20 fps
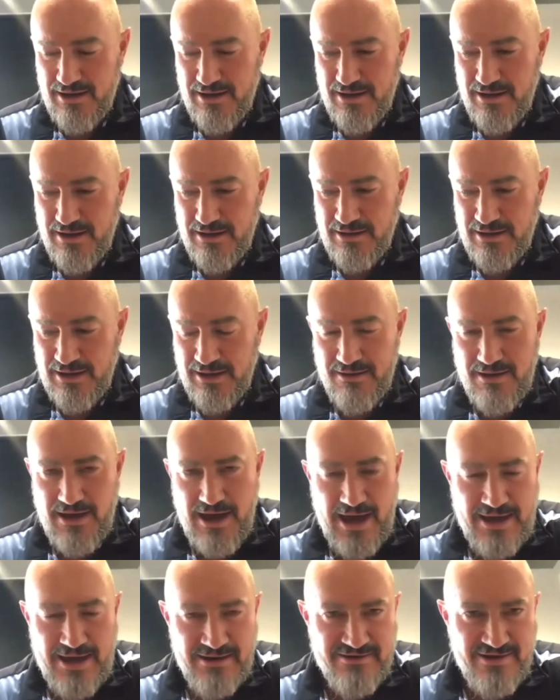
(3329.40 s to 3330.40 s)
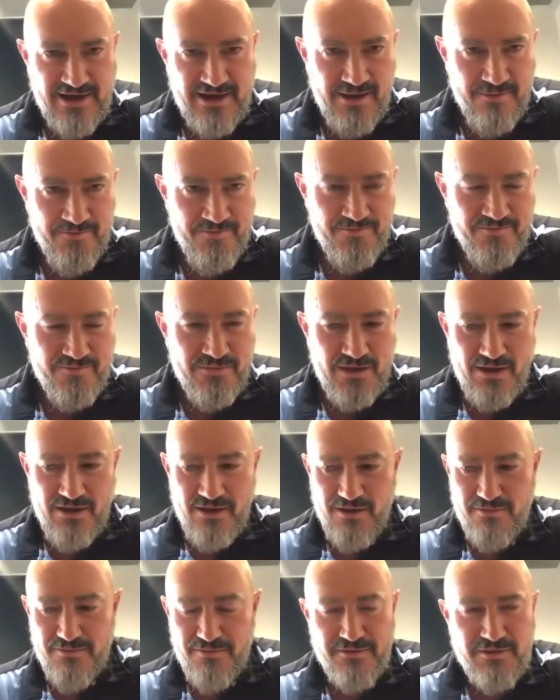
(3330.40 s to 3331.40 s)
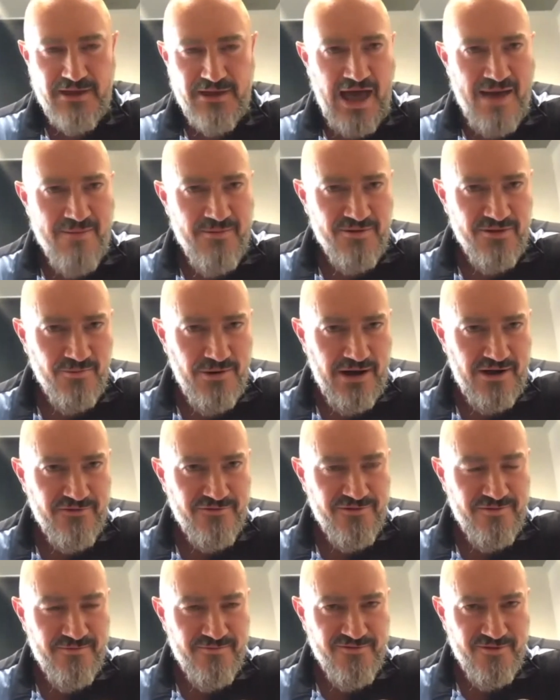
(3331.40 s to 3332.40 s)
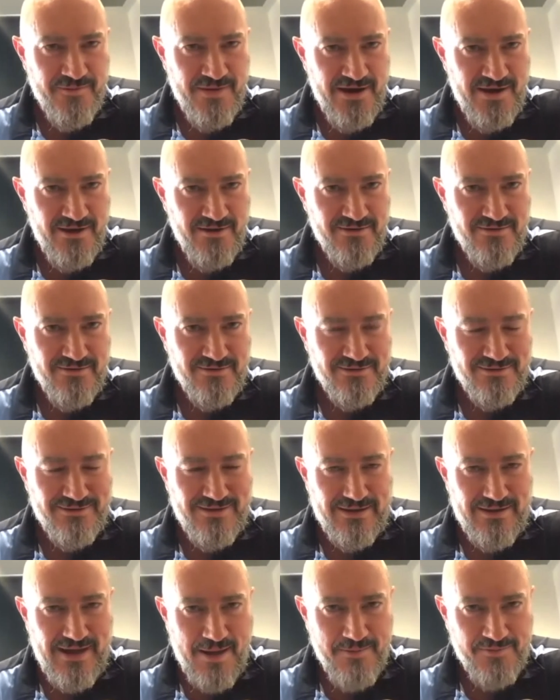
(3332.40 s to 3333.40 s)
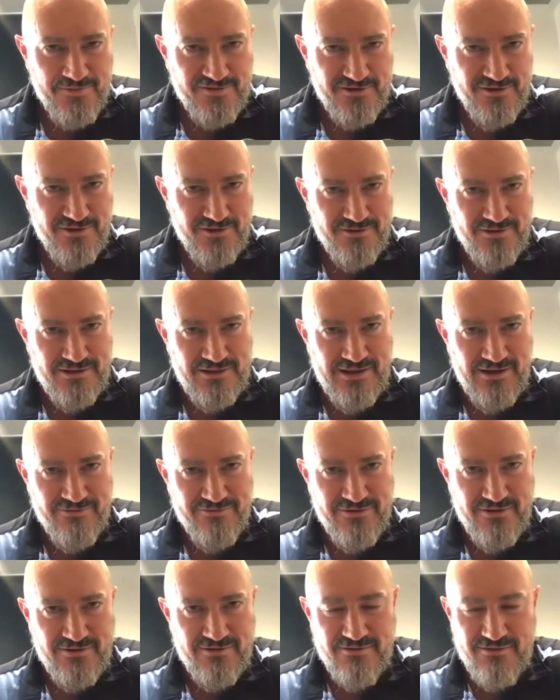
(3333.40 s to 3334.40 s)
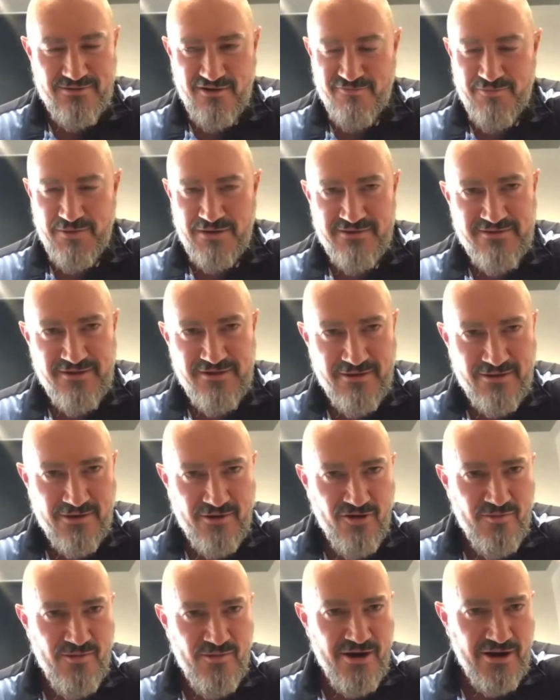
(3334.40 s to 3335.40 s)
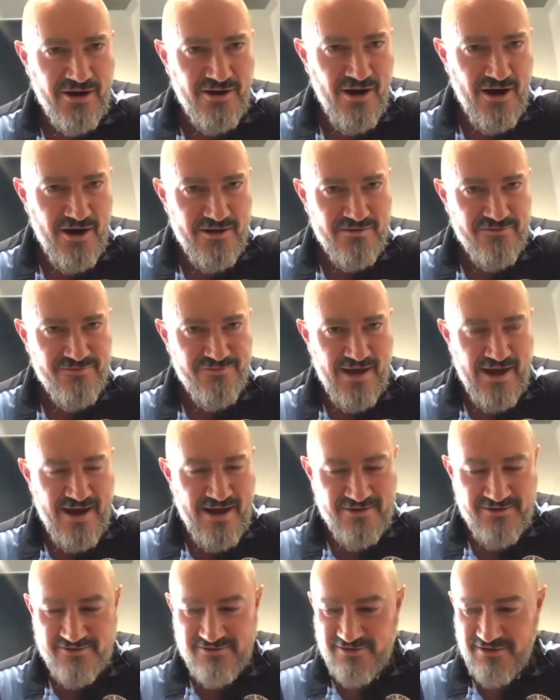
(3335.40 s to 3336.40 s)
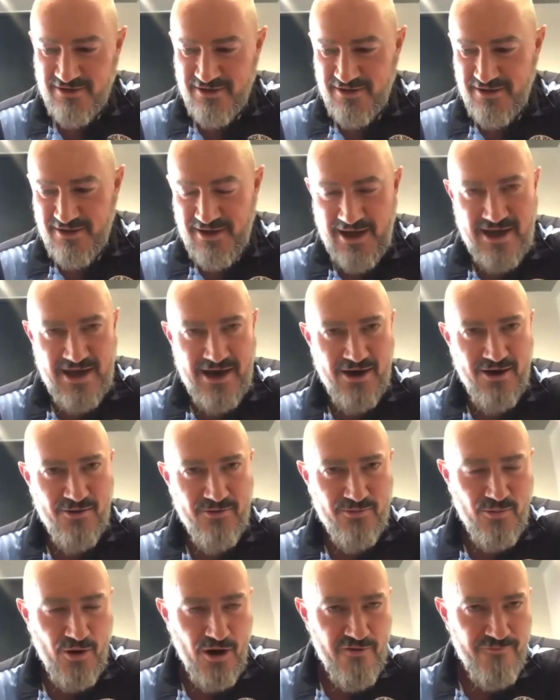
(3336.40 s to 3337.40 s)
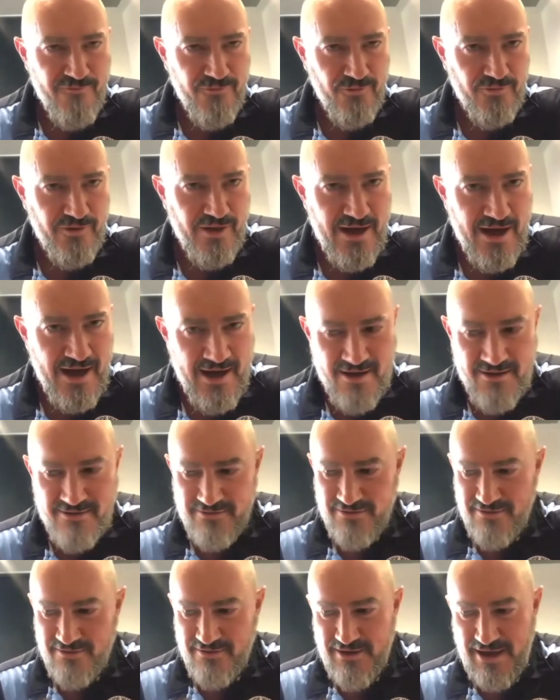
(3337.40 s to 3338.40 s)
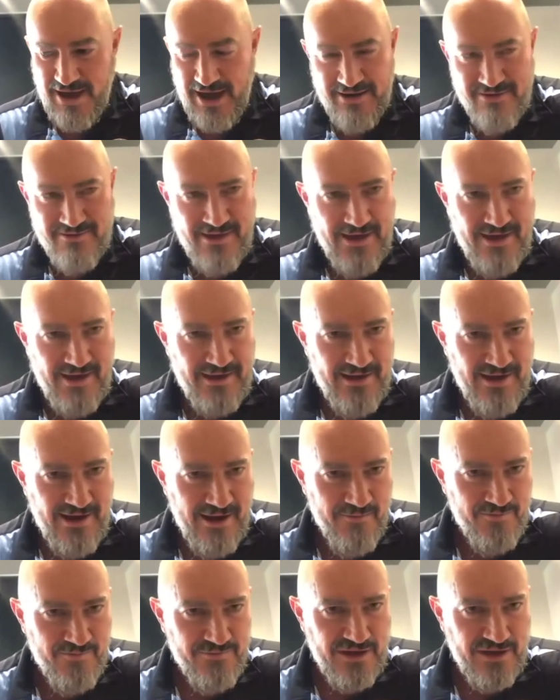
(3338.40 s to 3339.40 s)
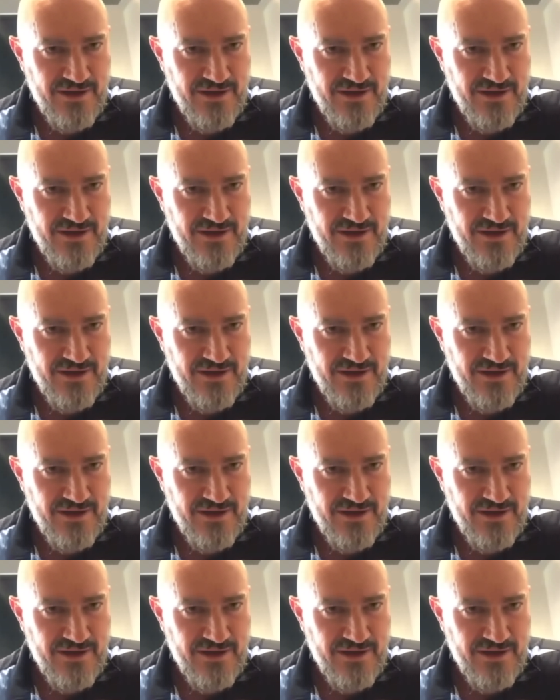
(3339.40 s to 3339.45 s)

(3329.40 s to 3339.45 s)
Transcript: Yeah, and game of the week for me, absolutely loved it. I've been telling all my United fans how woeful they are, and they're